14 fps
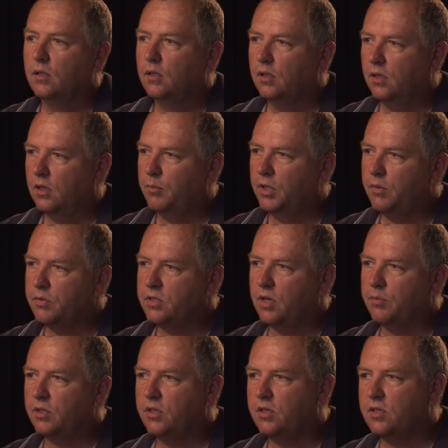But it was
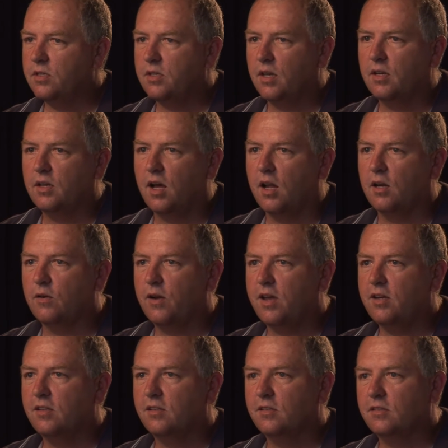something you just had to
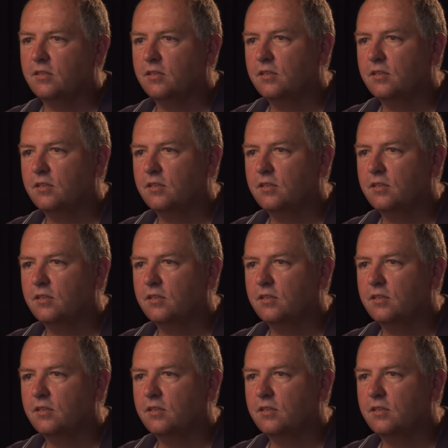tolerate and